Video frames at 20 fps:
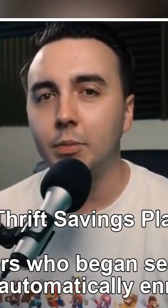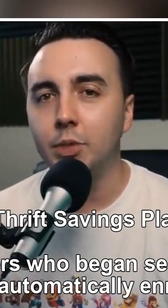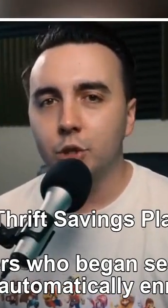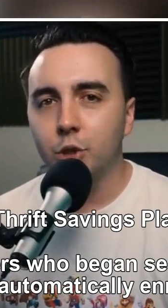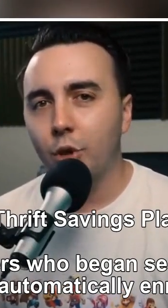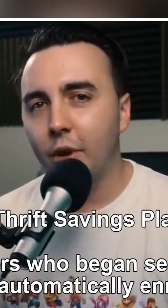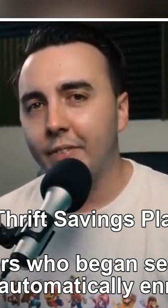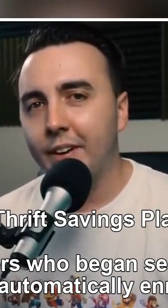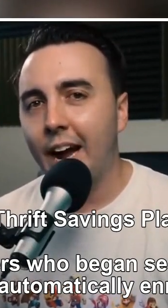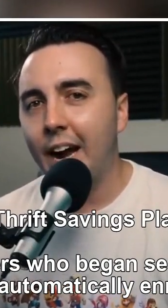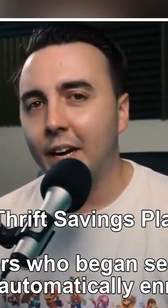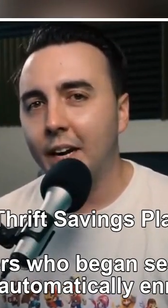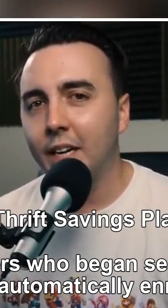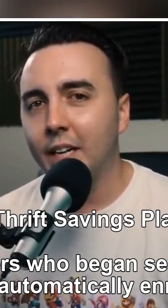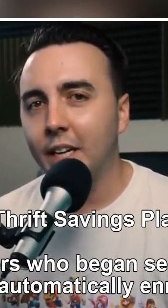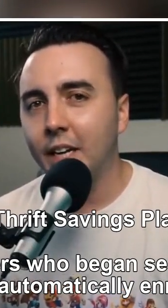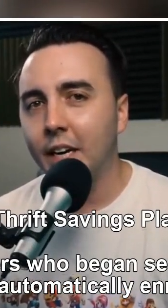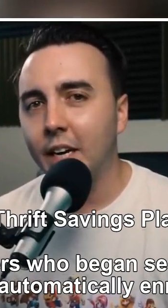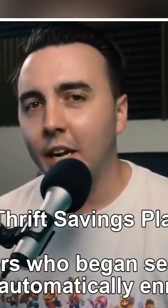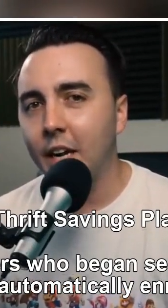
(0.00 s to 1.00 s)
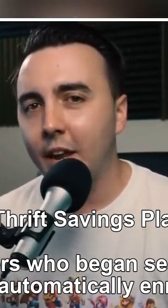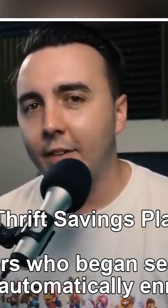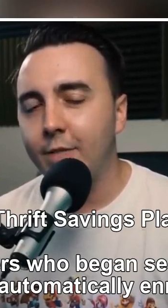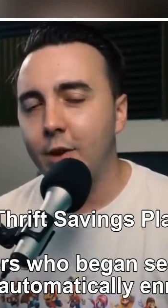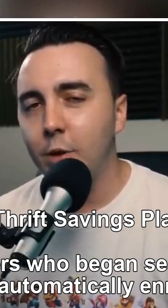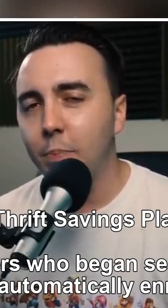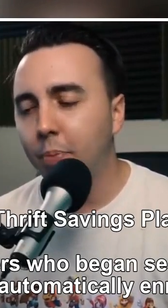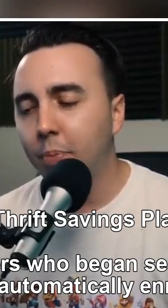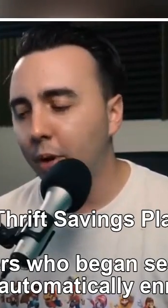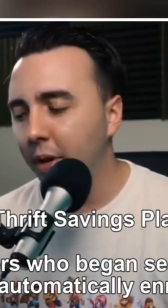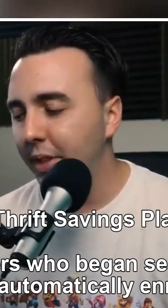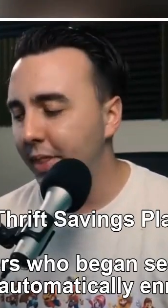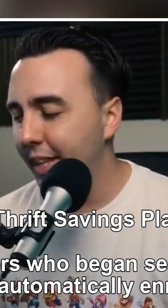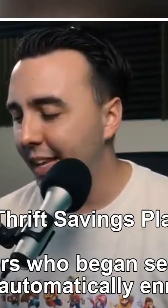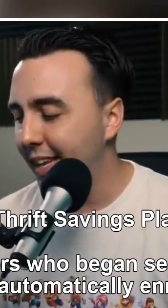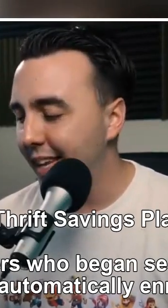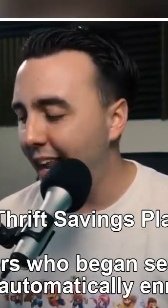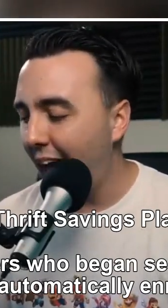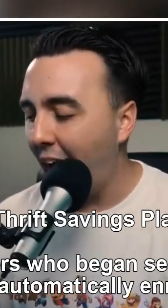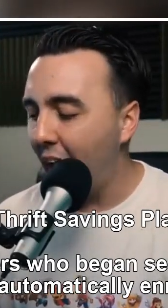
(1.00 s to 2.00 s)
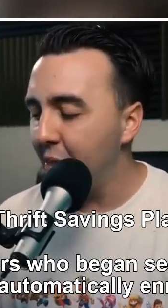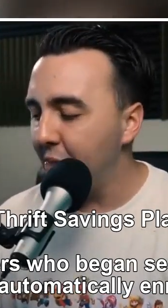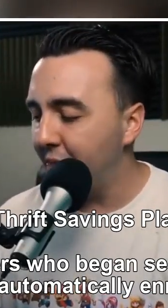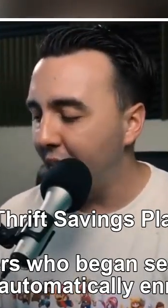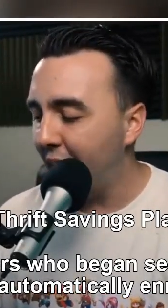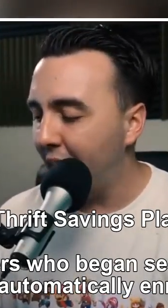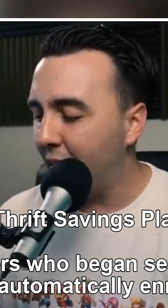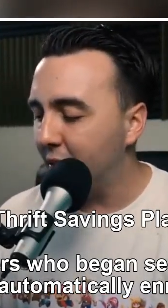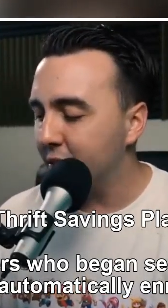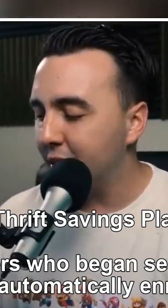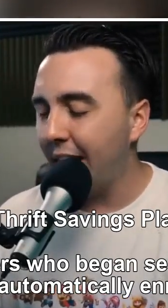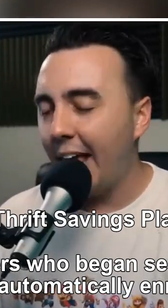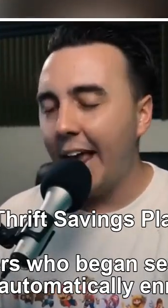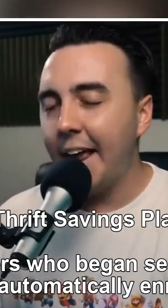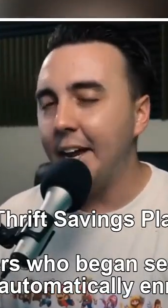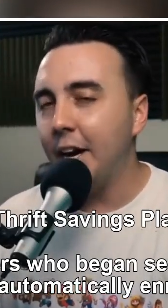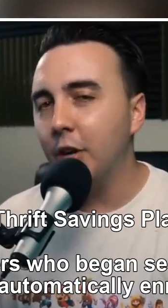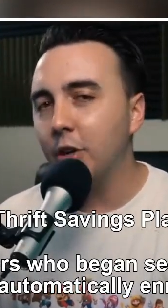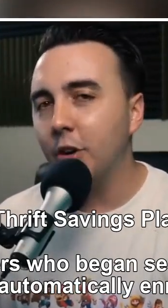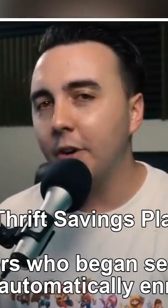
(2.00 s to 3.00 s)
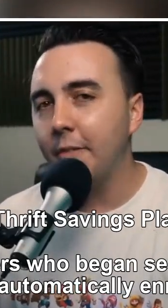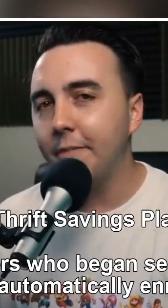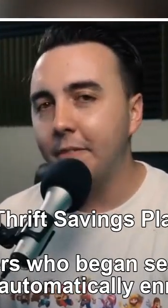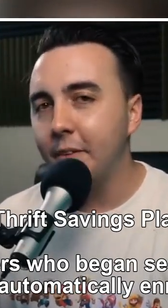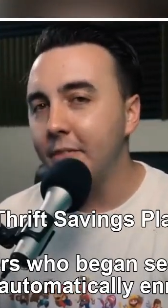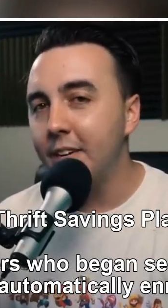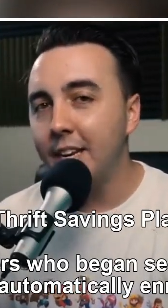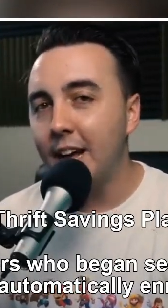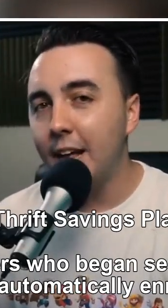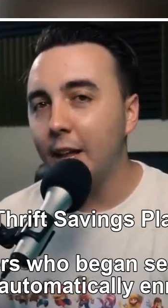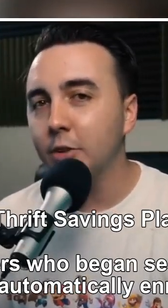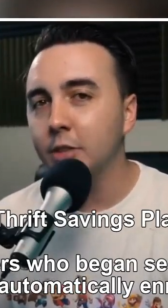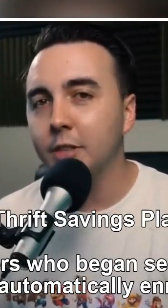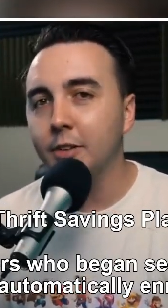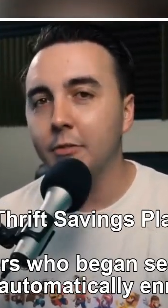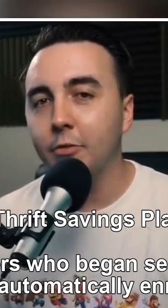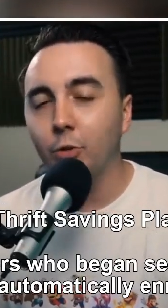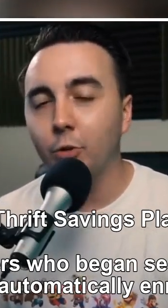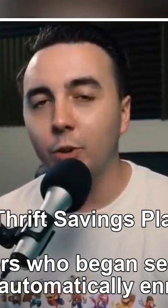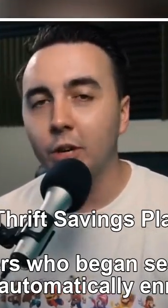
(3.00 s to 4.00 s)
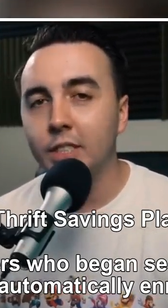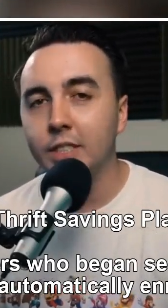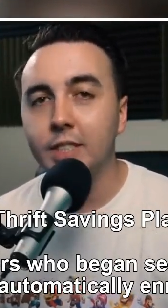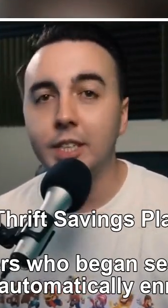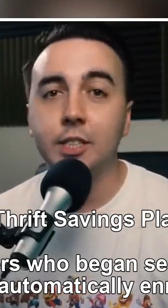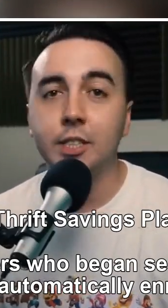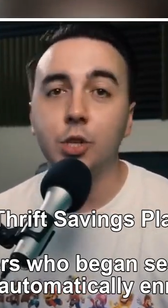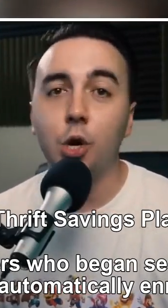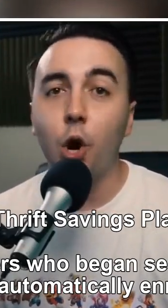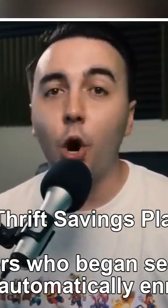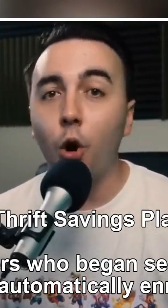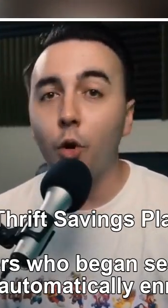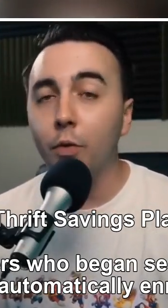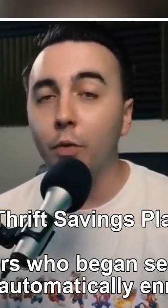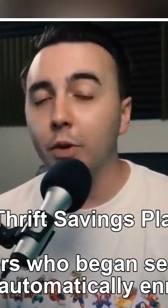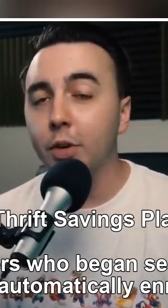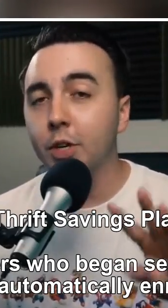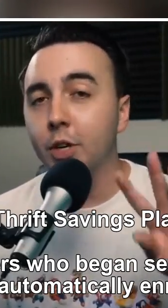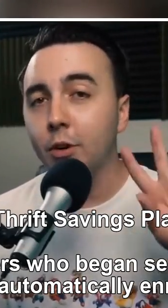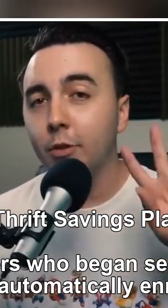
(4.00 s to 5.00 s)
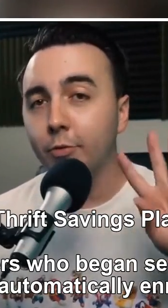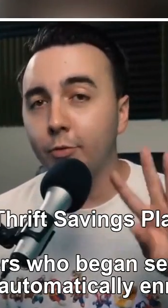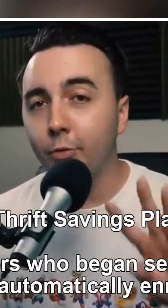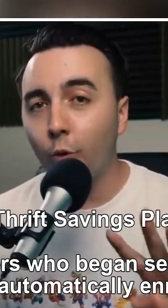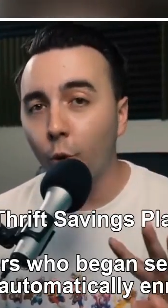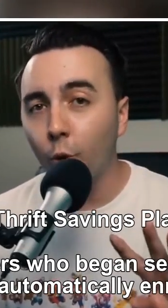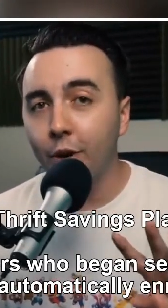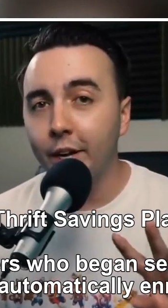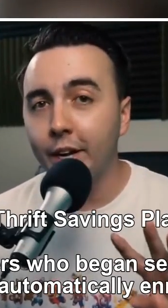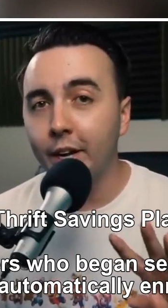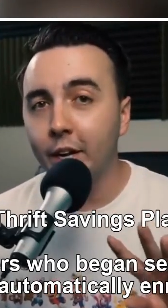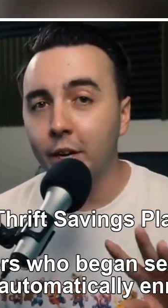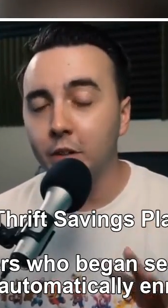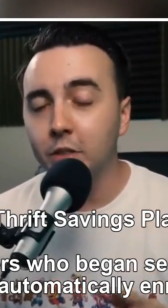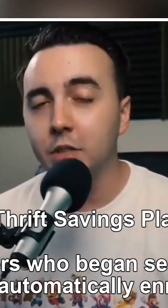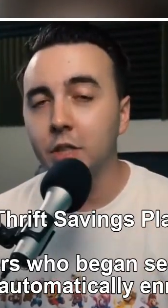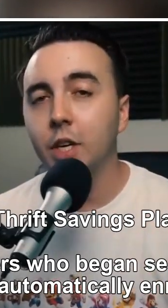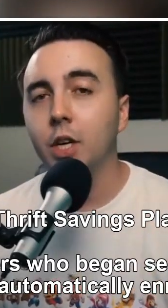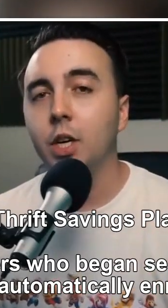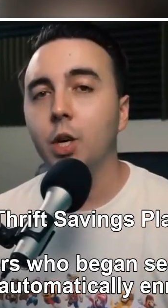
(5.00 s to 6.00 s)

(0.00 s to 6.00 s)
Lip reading: So I've calculated if you put the $9,850.40 over your 4 years